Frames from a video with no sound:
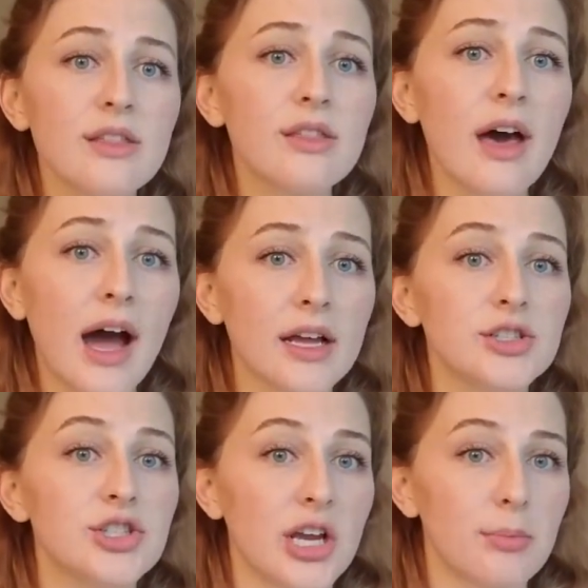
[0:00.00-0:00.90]
that
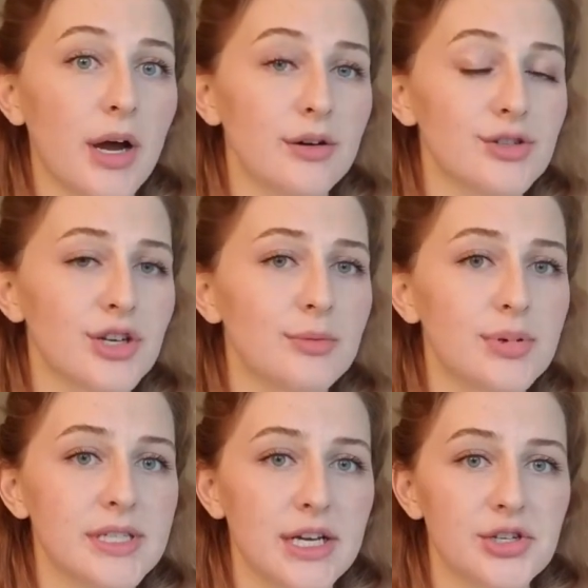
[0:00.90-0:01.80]
J-pouch could
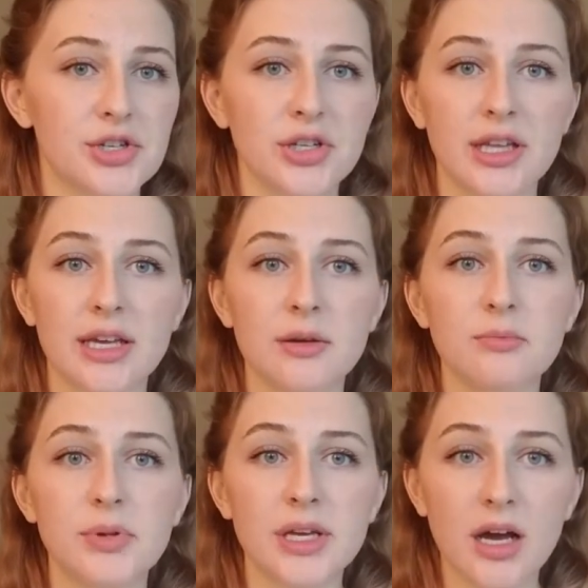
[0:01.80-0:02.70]
potentially
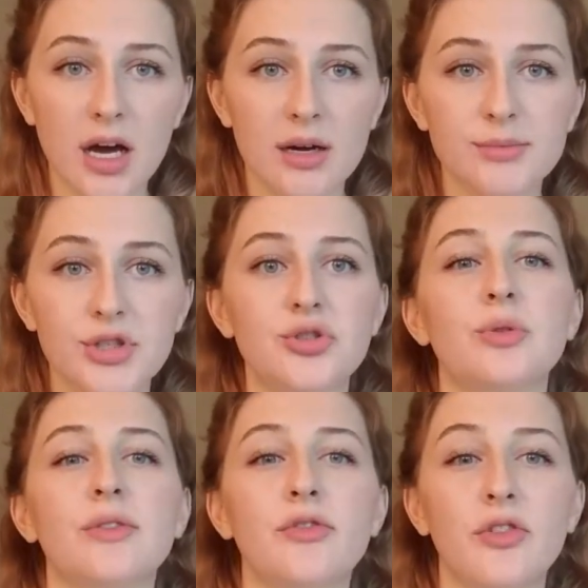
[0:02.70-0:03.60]
become
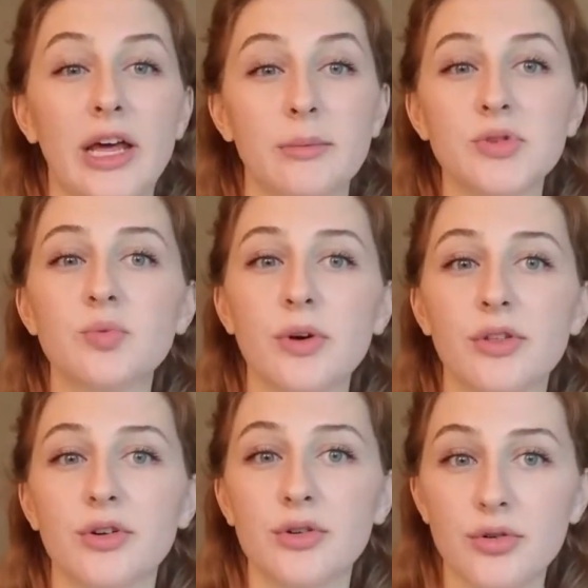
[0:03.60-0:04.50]
too inflamed
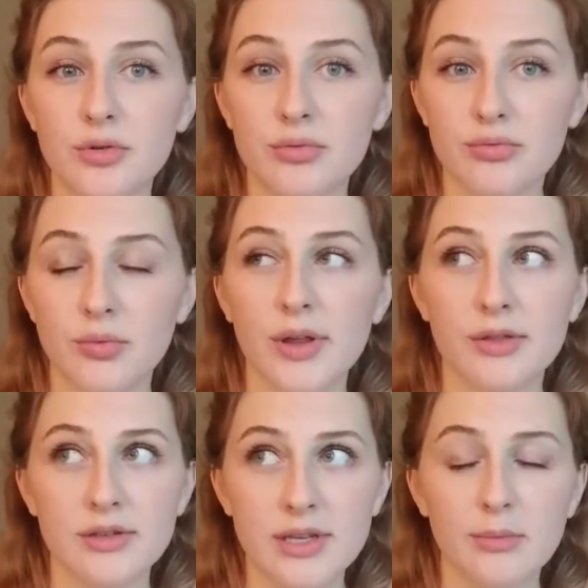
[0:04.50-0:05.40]

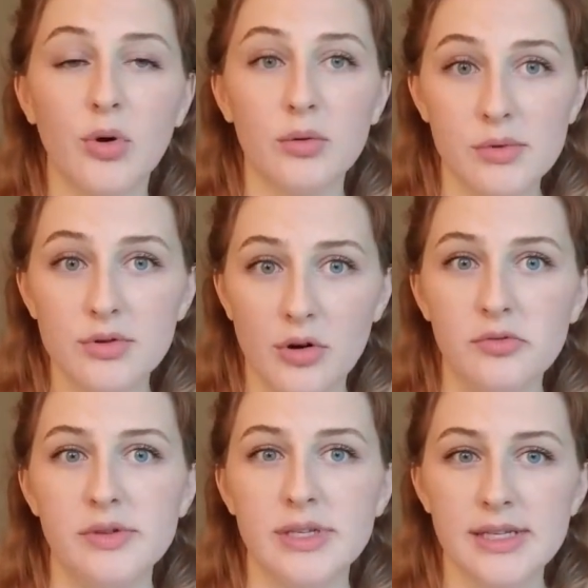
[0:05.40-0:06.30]
with someone with
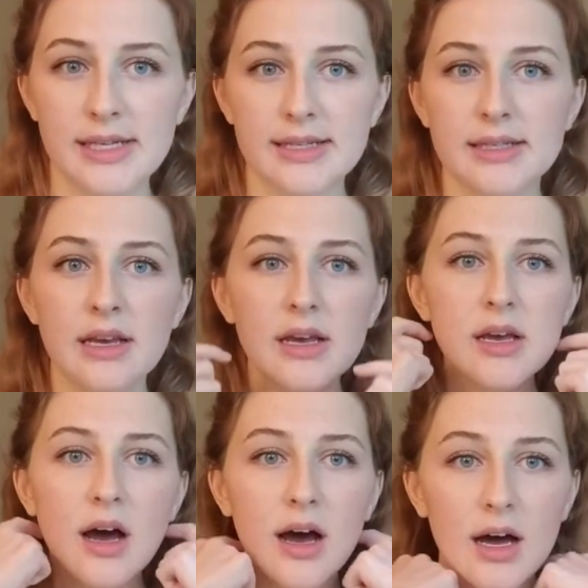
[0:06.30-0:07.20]
Crohn's disease.
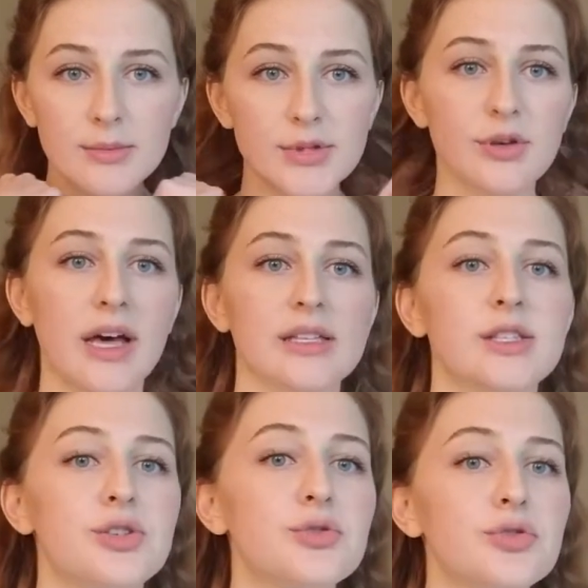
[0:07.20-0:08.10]
So
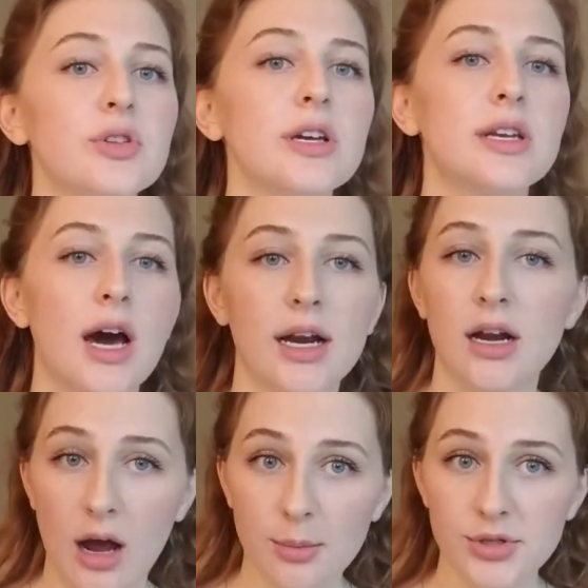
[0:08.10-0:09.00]
that's usually not
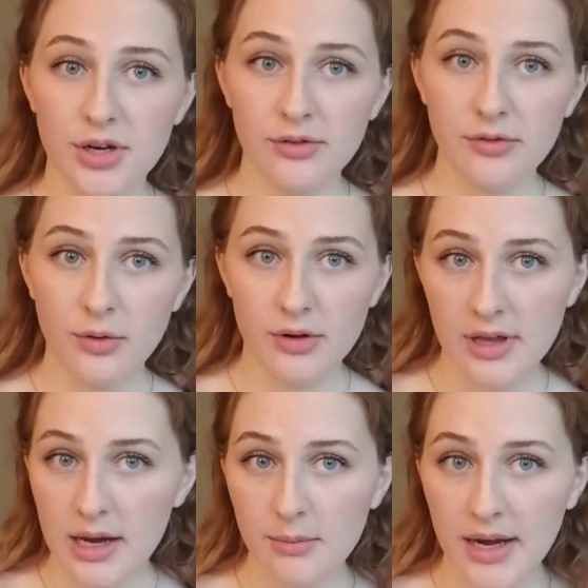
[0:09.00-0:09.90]
an option for
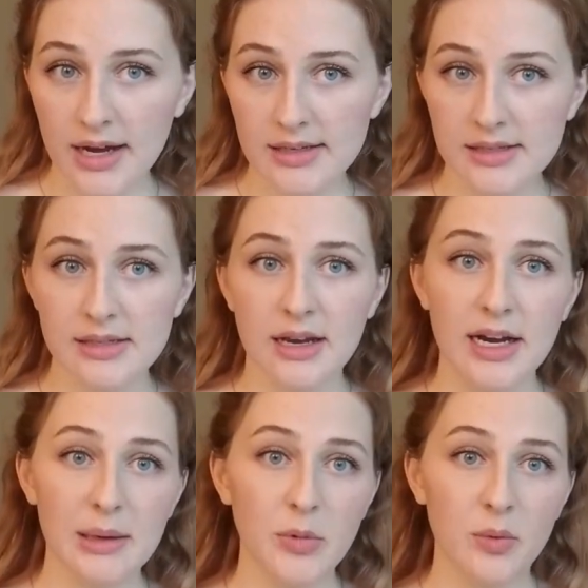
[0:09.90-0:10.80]
them, as
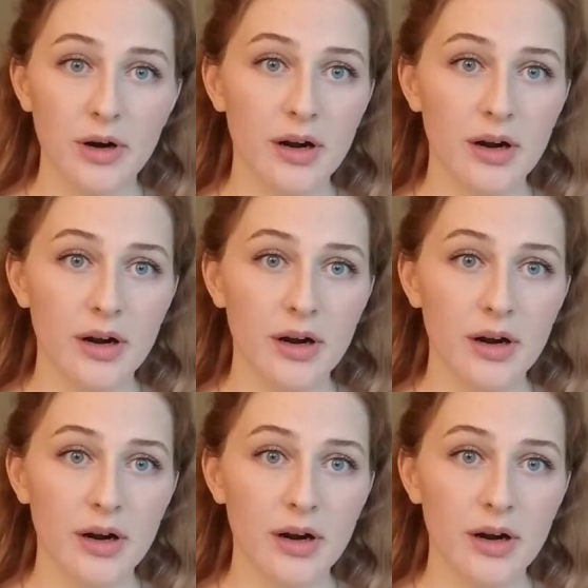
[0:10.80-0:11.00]
I'm aware